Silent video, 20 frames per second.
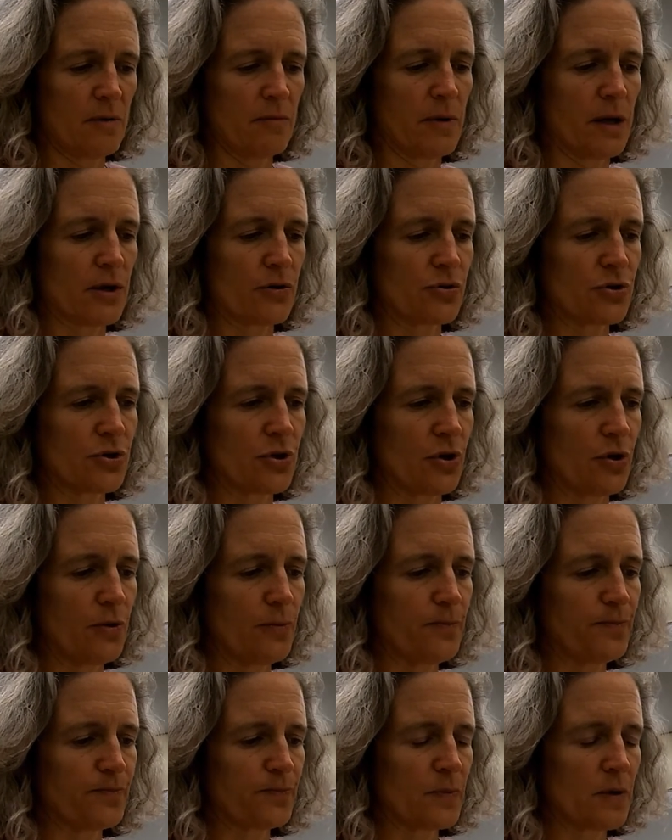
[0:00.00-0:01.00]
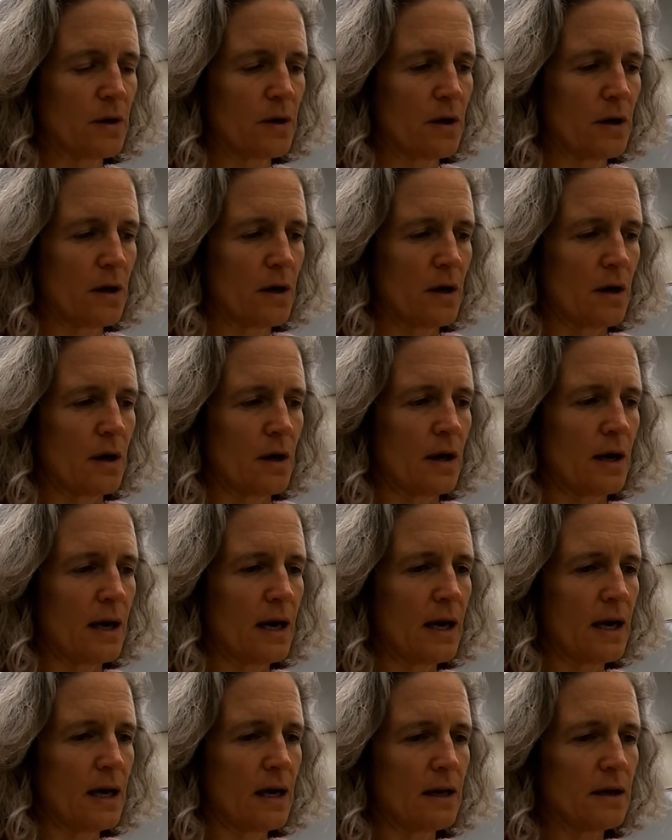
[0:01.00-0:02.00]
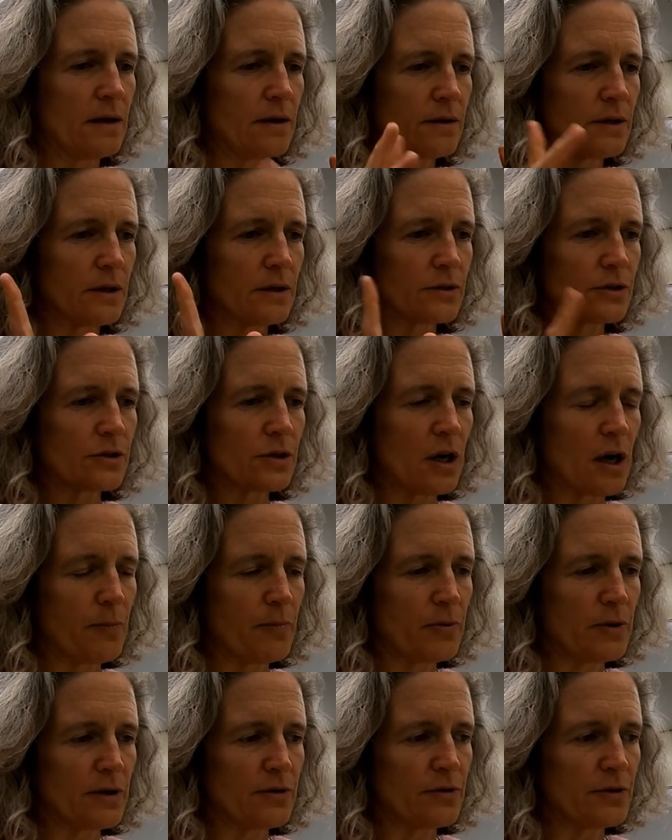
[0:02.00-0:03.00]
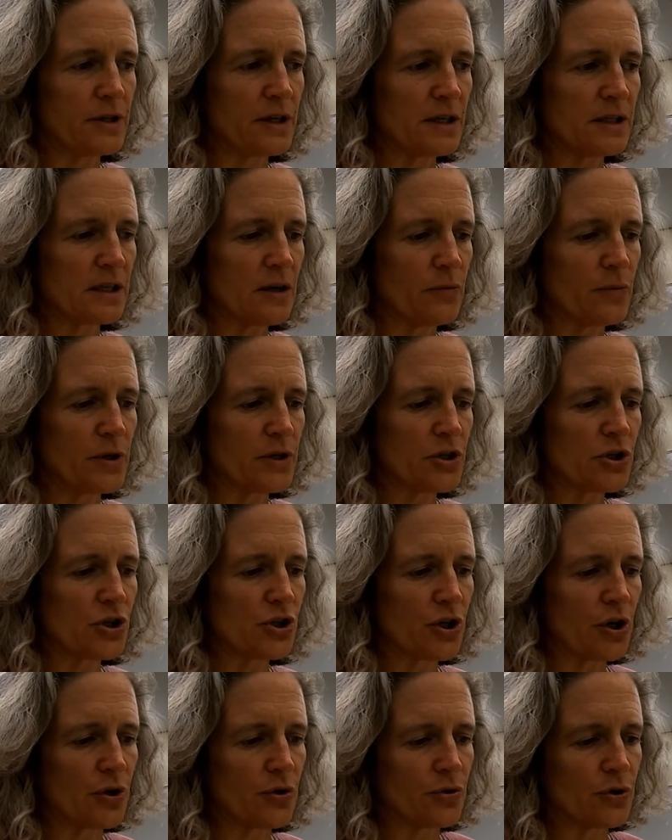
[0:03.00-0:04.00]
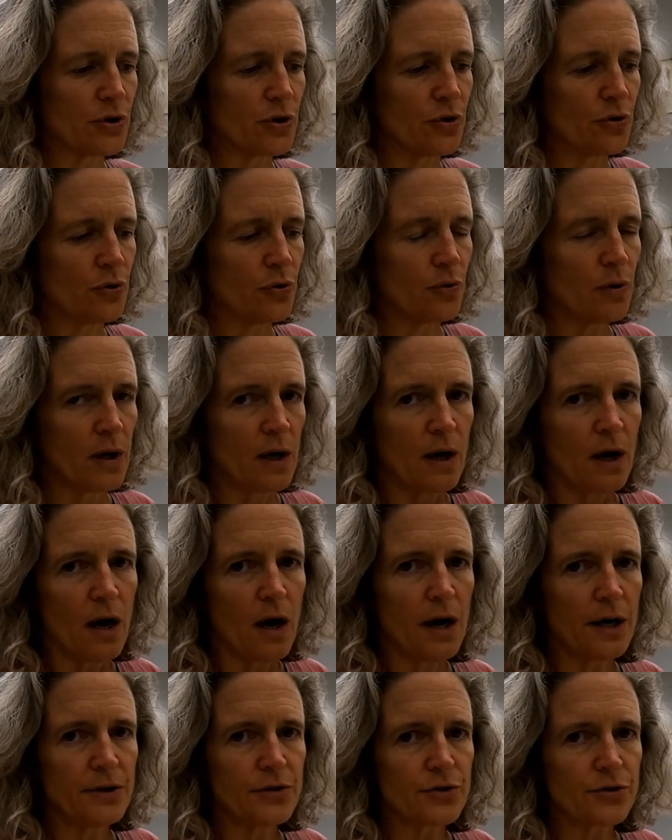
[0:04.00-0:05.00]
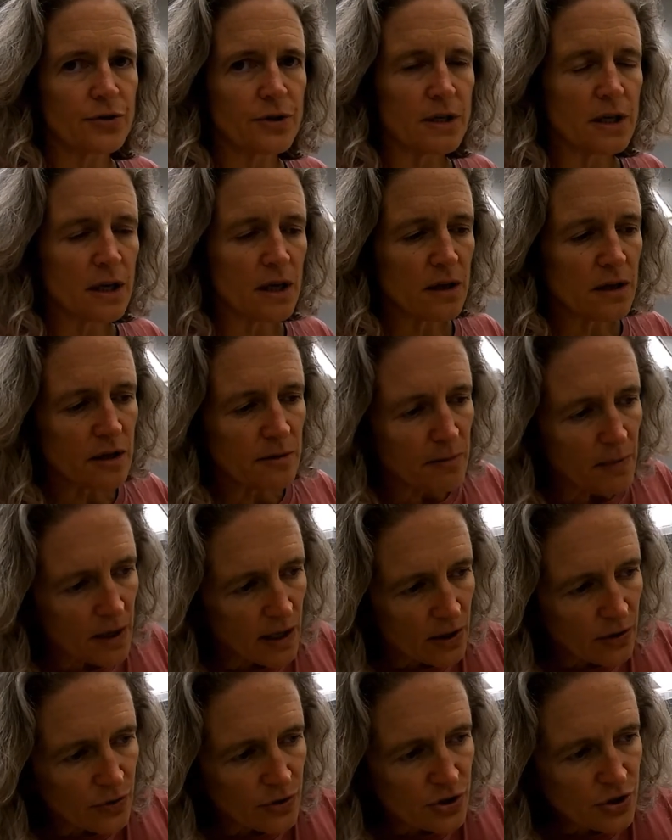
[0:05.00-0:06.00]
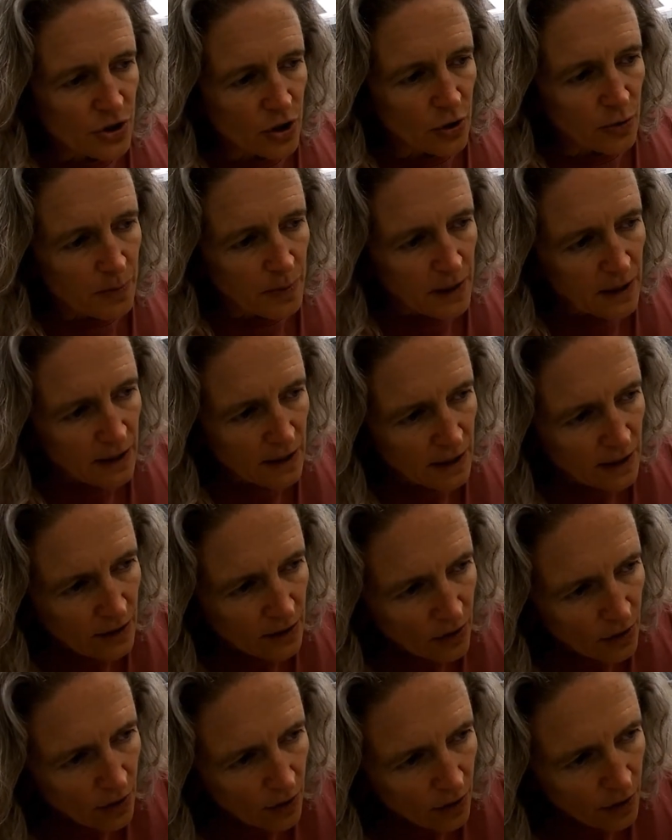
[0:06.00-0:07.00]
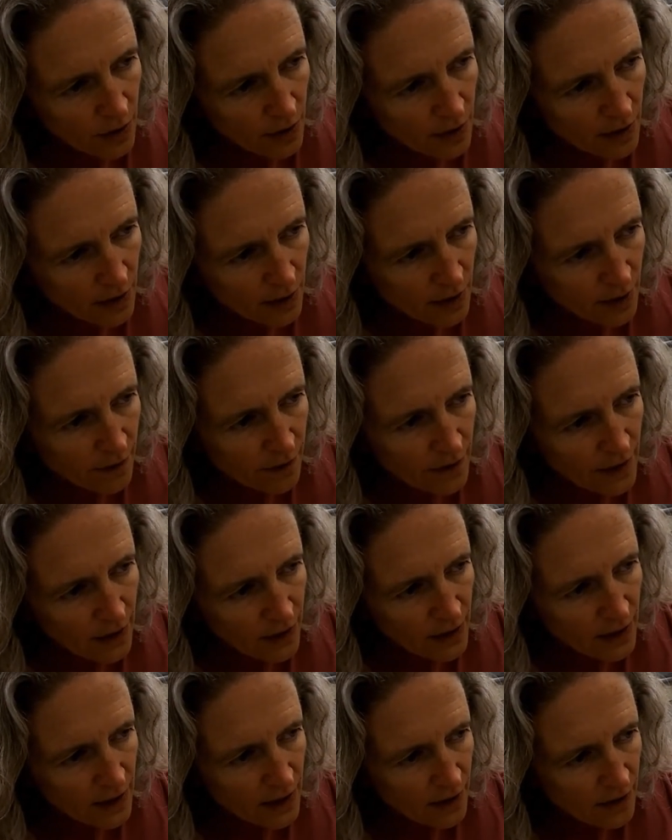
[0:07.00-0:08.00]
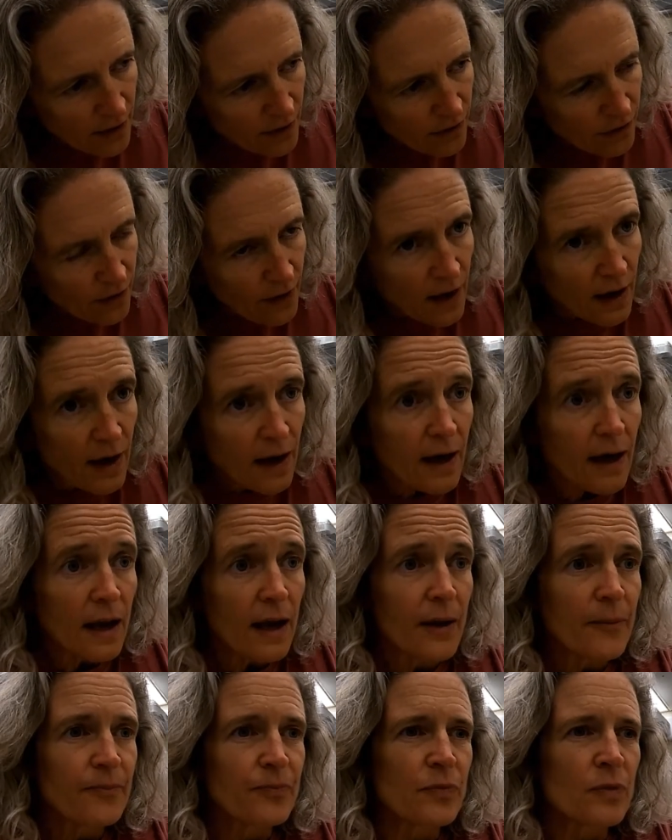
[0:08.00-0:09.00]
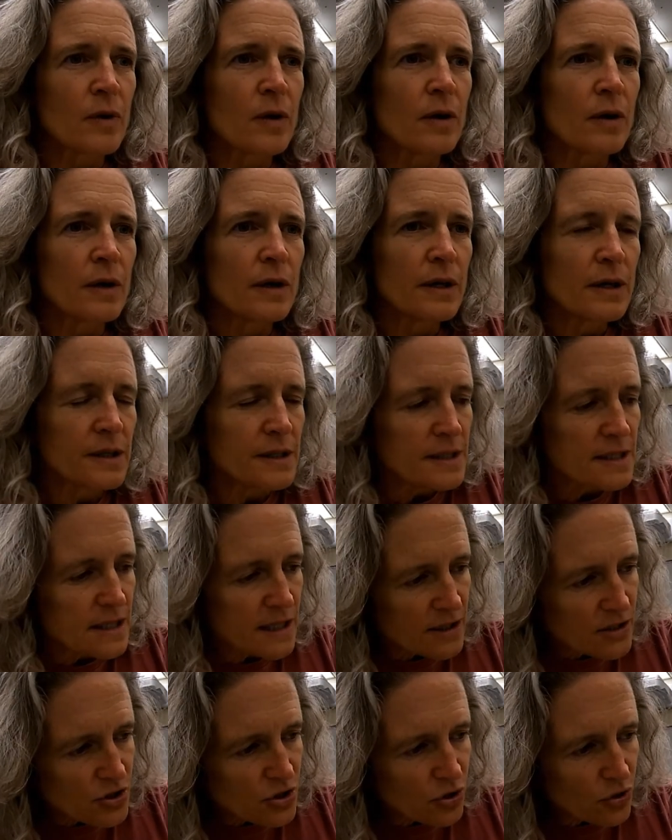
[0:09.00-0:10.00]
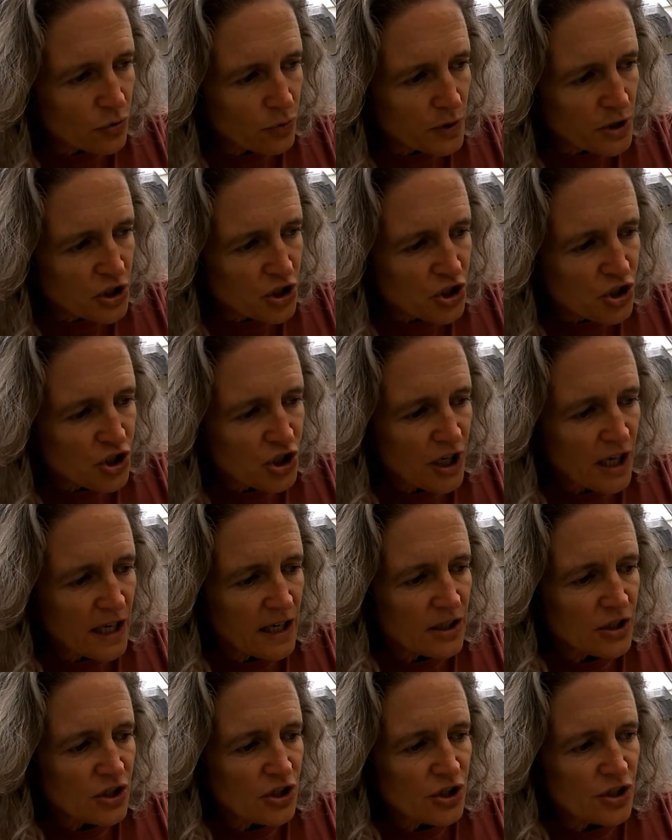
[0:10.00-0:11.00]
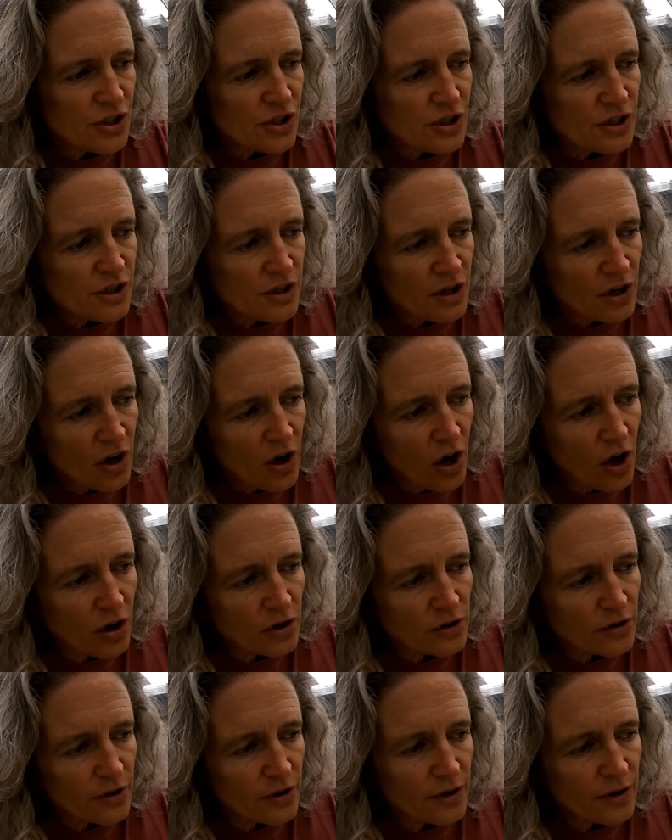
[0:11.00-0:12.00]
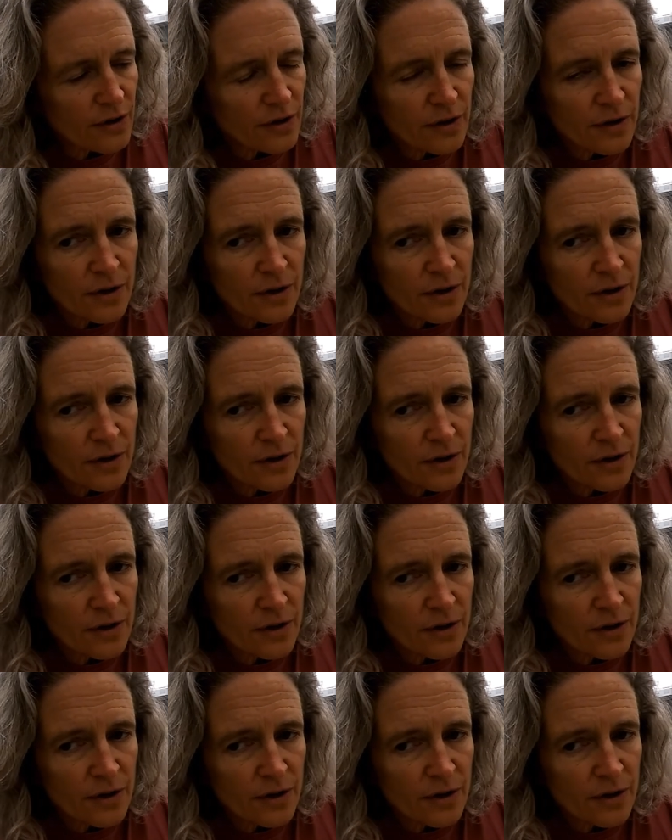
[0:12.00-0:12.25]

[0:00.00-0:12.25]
microscope. And there's a couple other things I want to show you. Underneath the microscope here, there is a condenser which changes the color